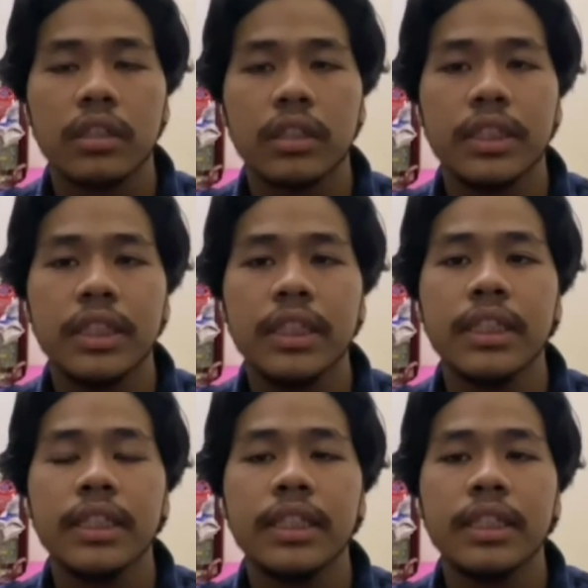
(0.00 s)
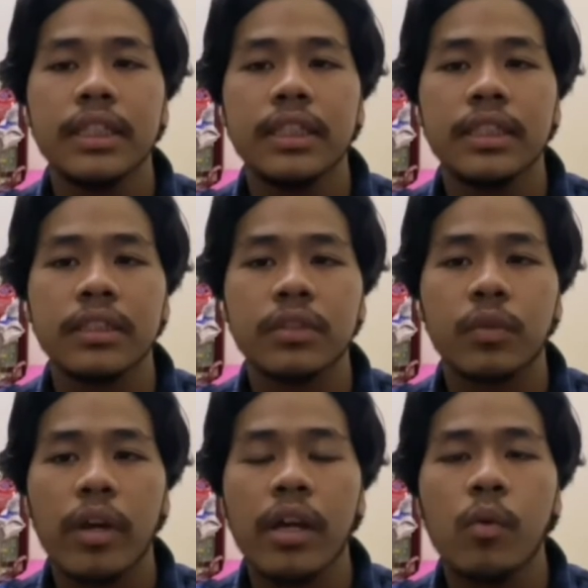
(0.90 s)
d
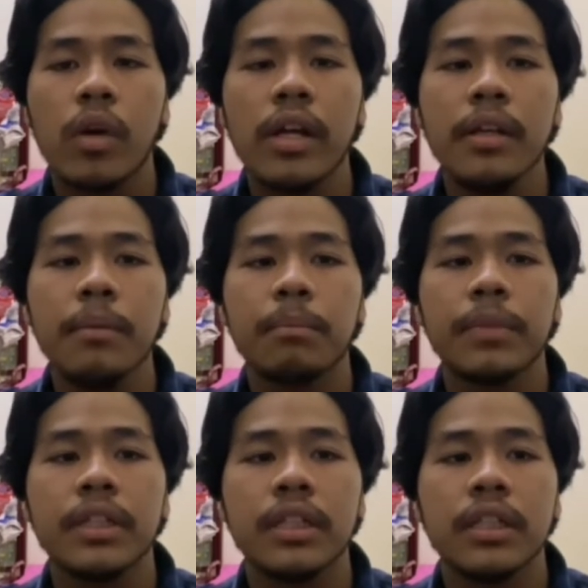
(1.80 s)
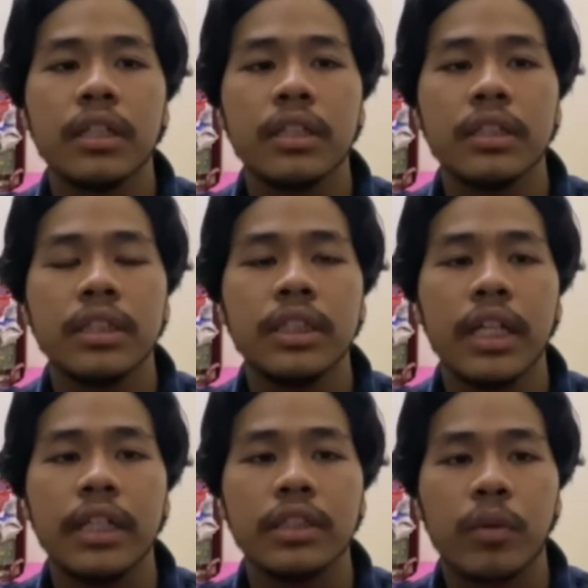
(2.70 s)
square y per
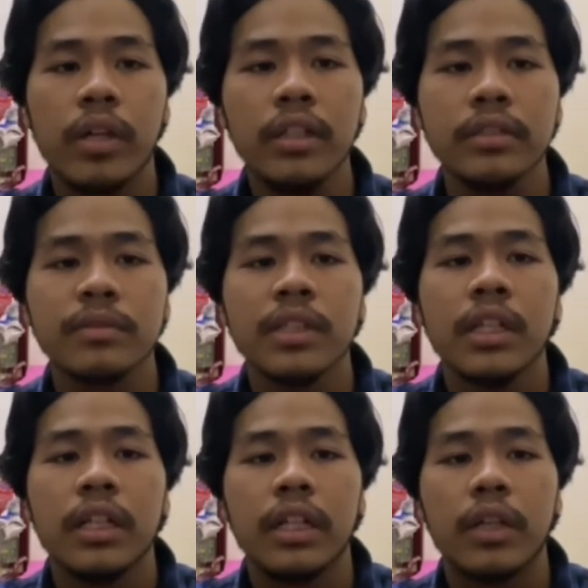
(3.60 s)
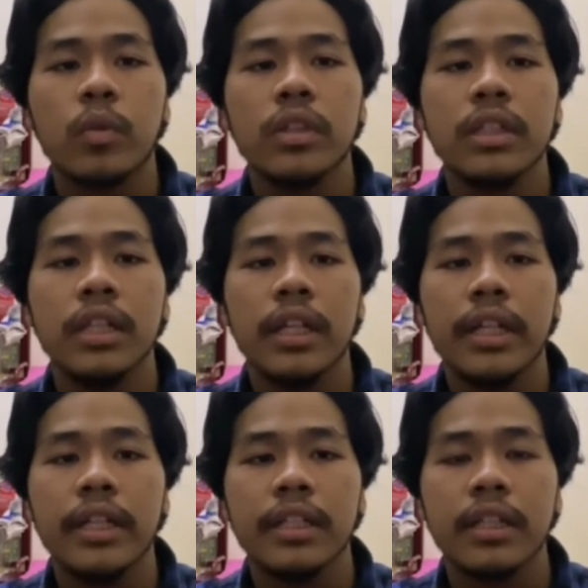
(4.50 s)
dx square equal
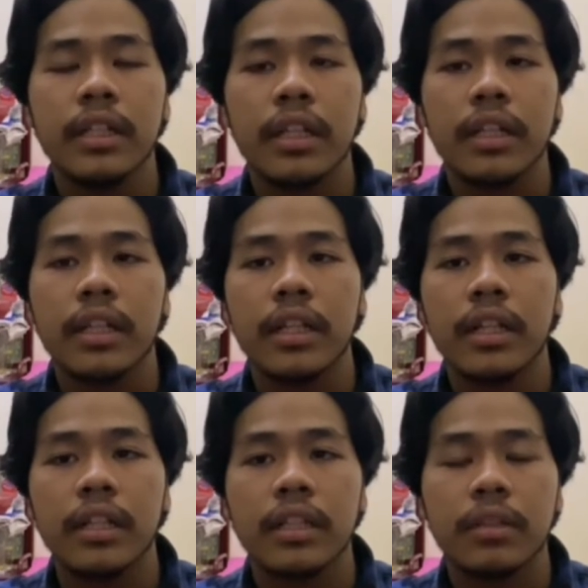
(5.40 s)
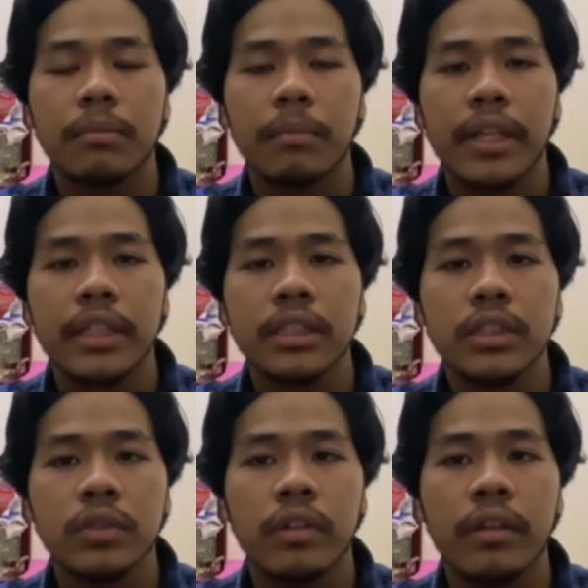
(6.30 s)
8
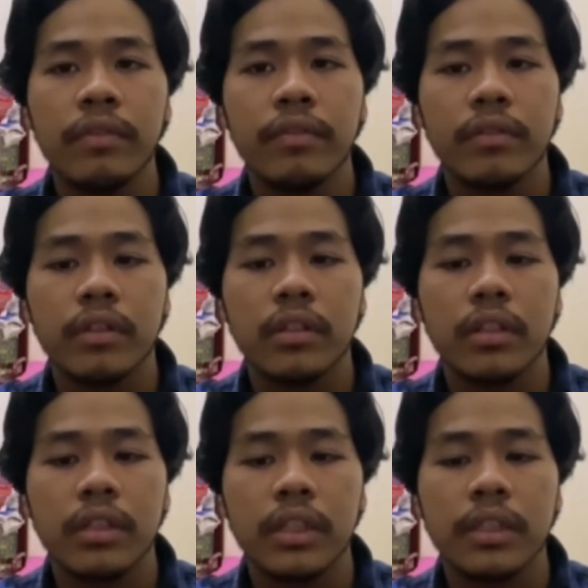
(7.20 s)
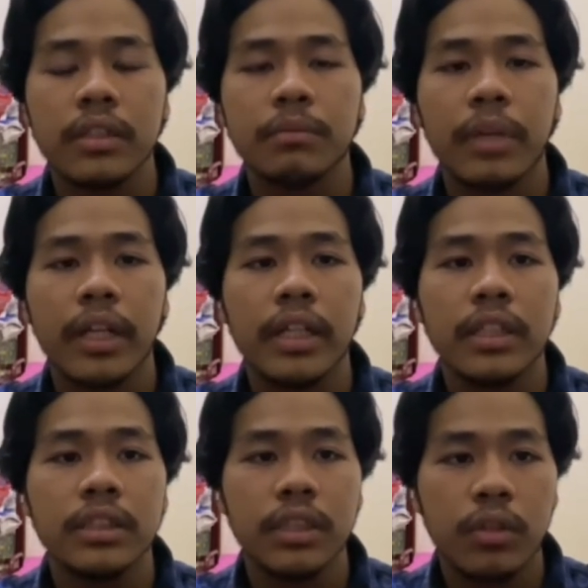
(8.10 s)
minus 12 in
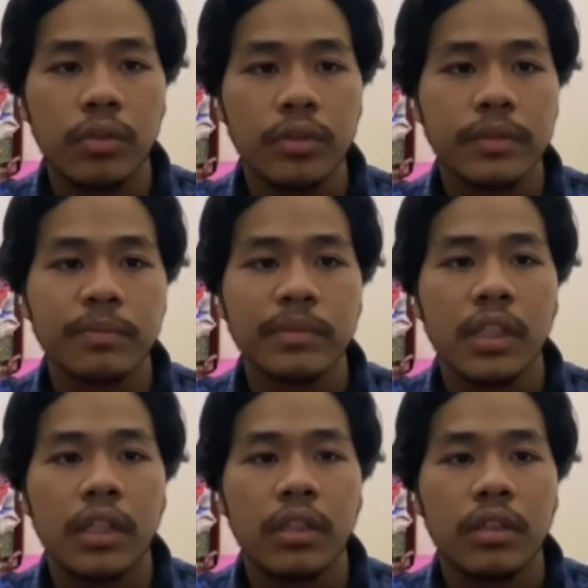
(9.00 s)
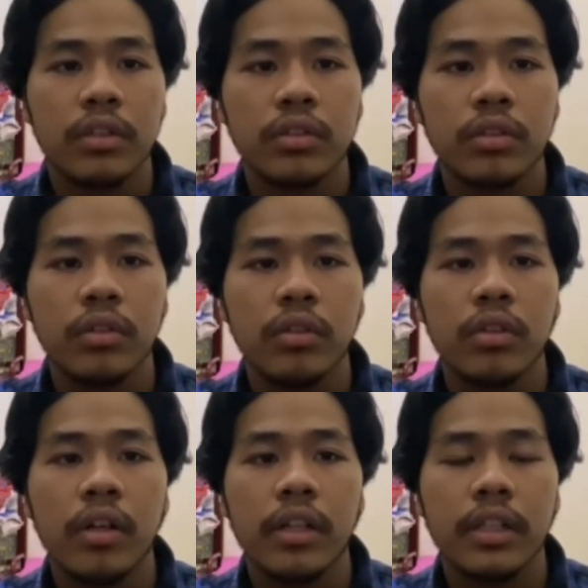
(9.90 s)
bracket 0. So you
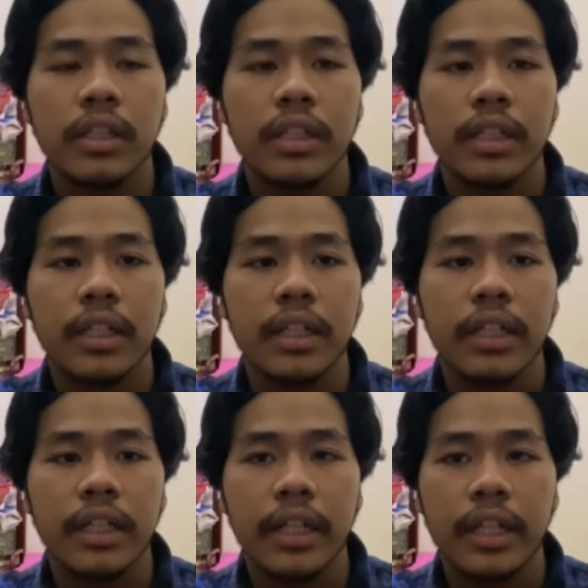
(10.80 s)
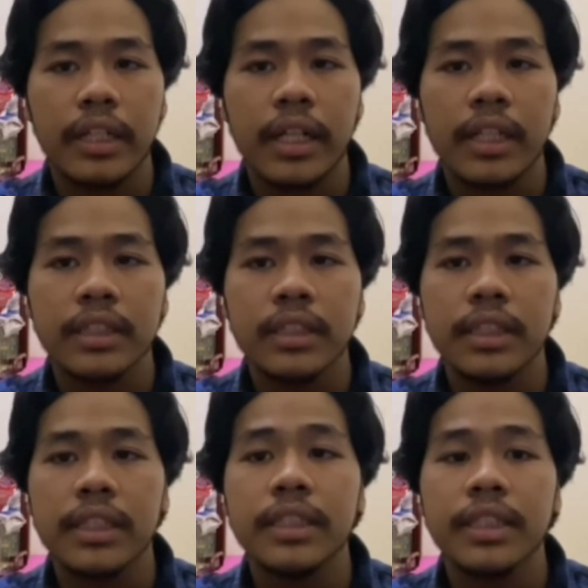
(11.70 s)
got the answer
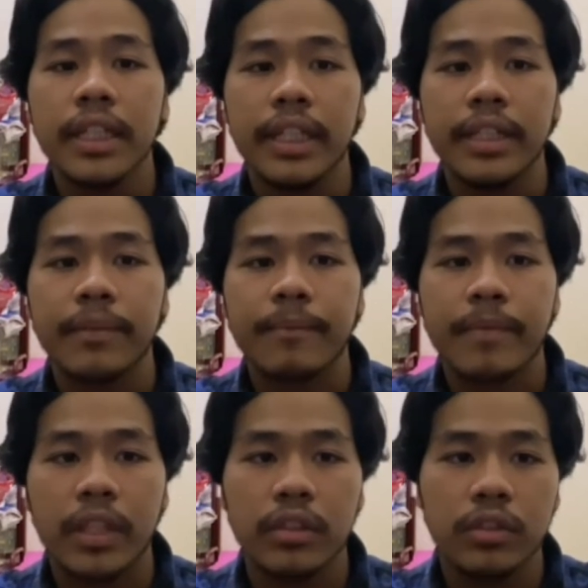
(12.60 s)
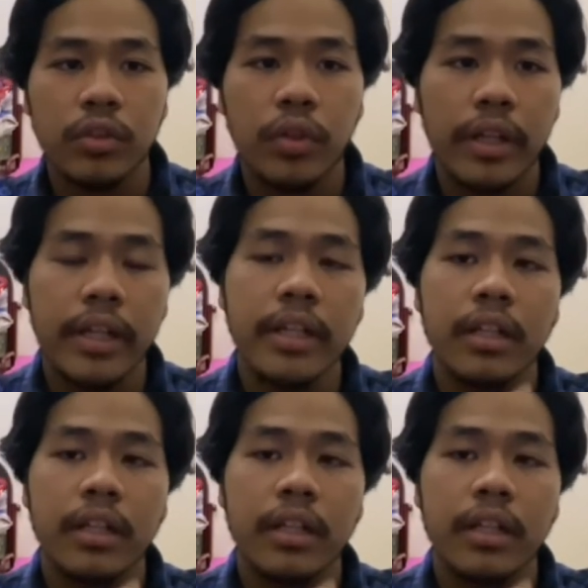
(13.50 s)
is 8. So 8